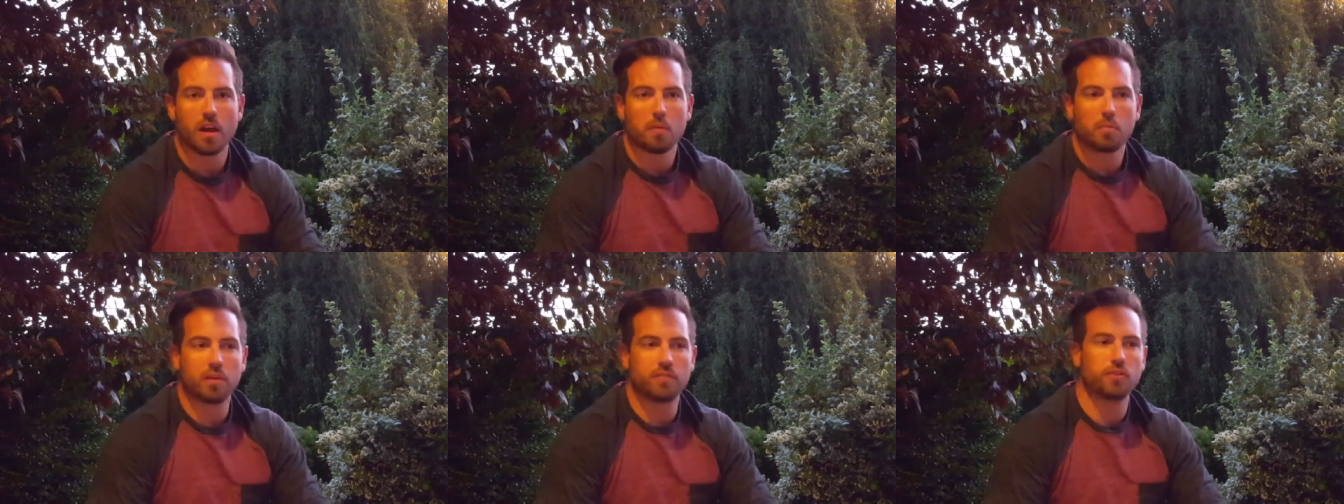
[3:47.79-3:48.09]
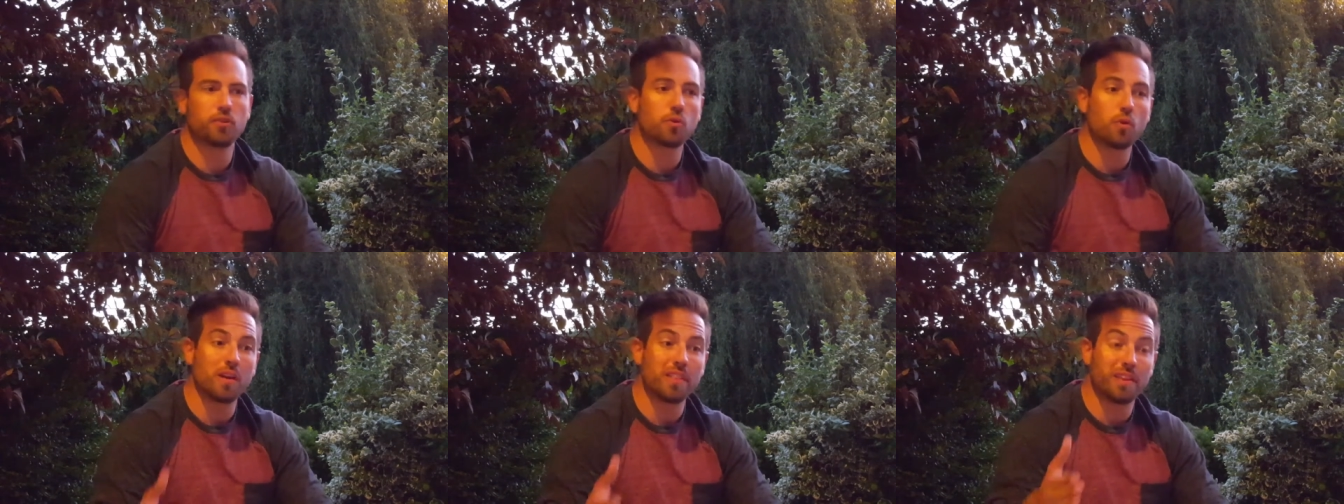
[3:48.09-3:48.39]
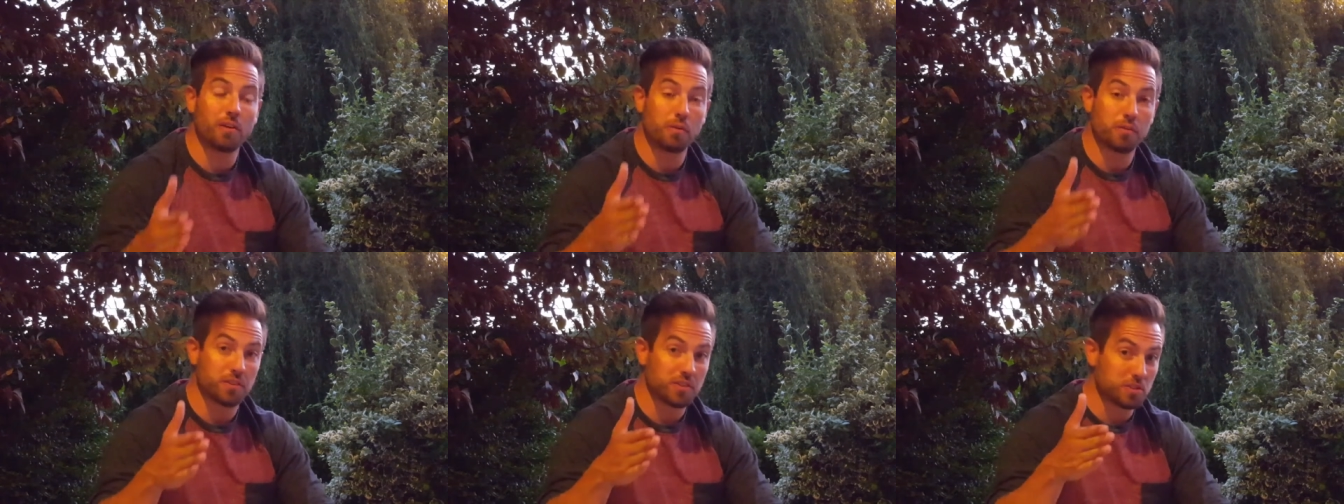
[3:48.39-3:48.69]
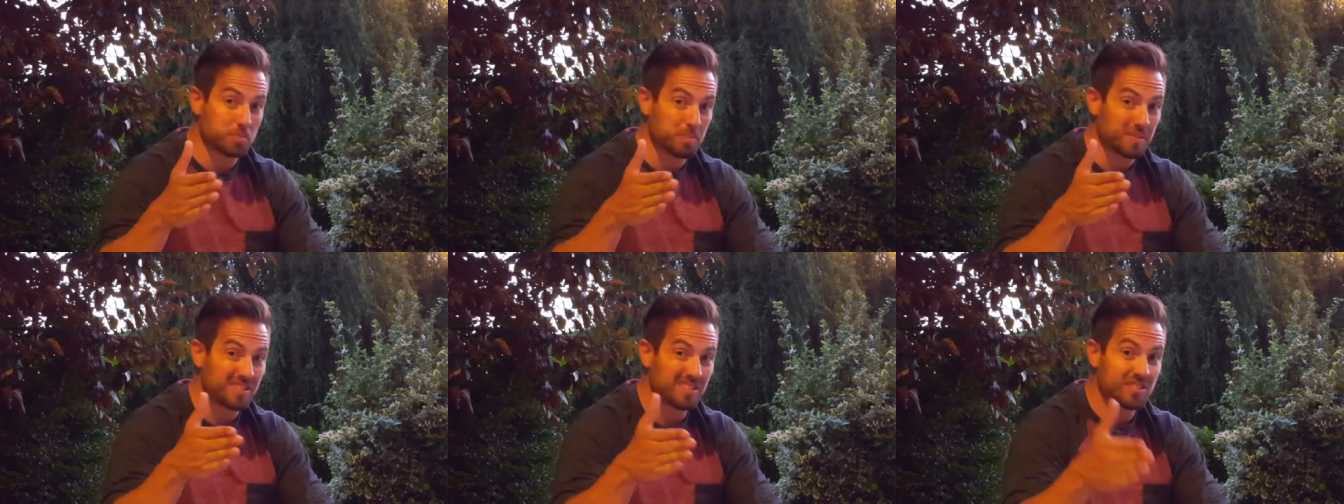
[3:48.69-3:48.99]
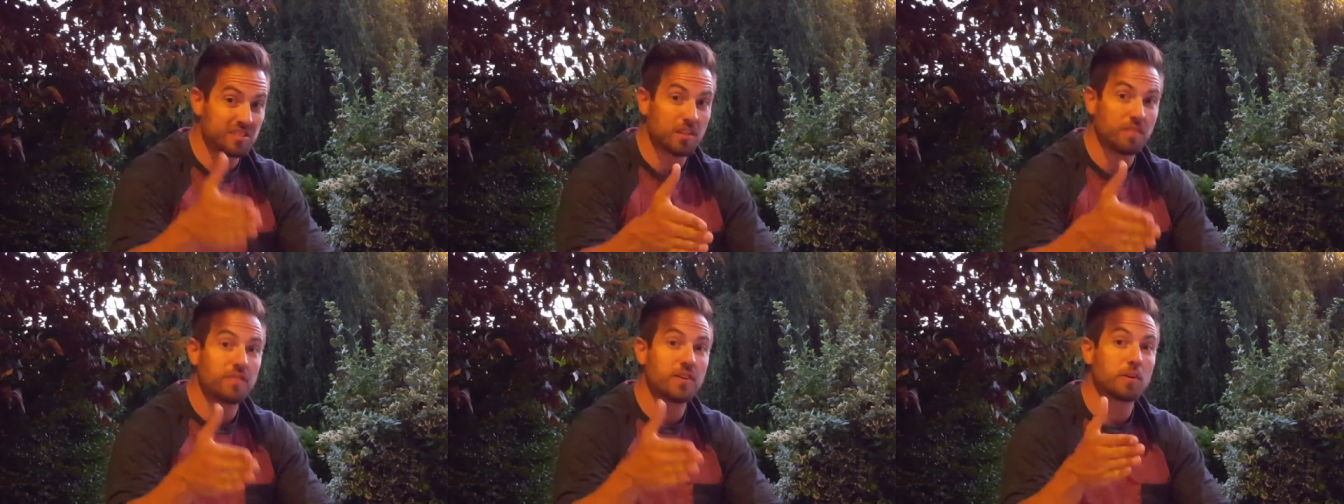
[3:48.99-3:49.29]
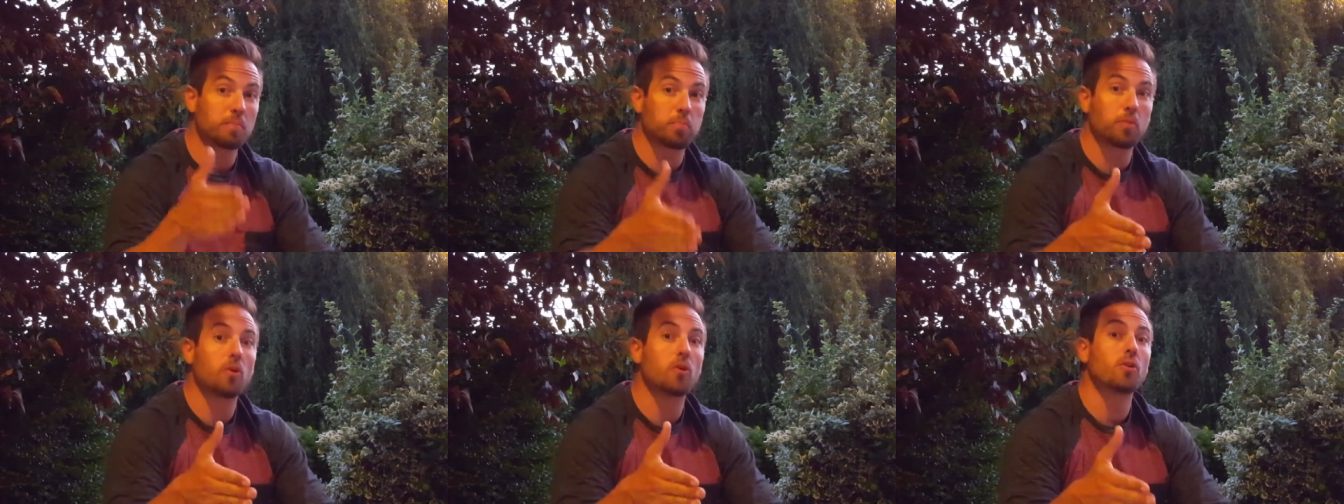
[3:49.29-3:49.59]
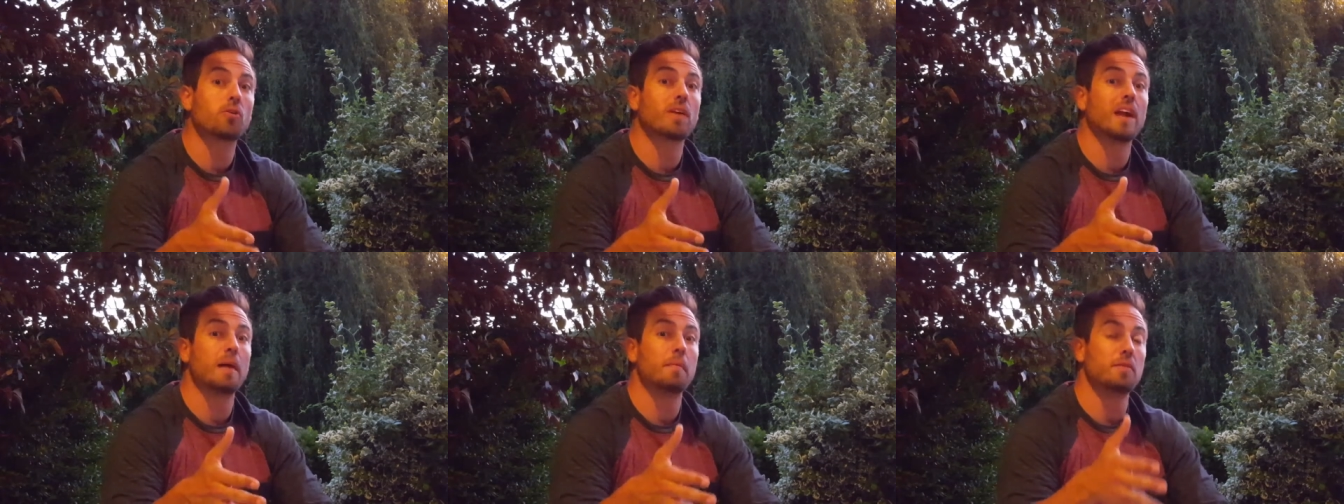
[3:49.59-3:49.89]
But if you're going in there with a specific
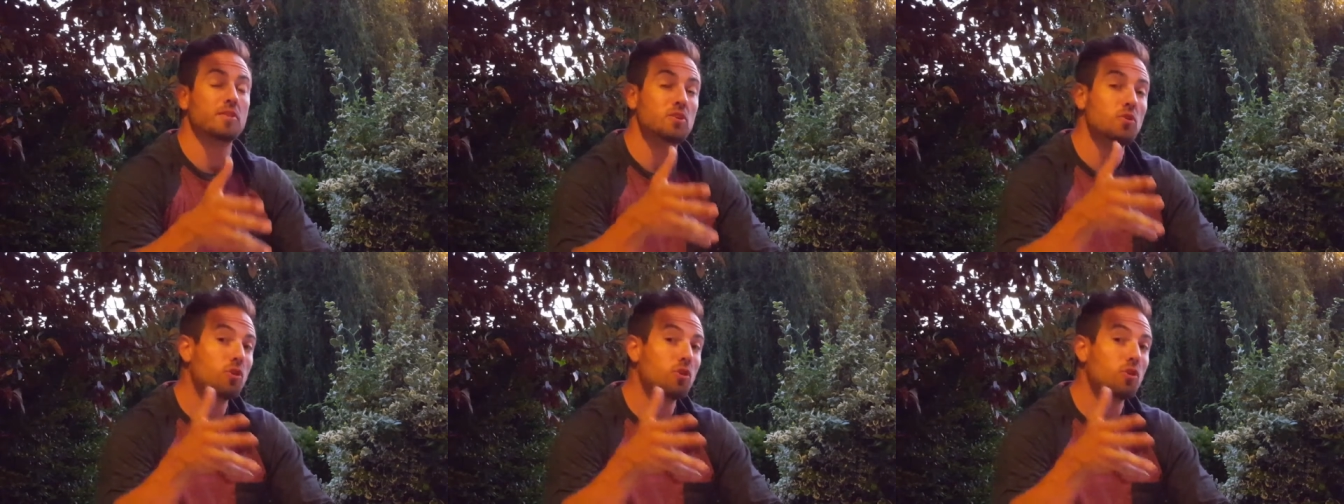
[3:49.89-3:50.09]
program and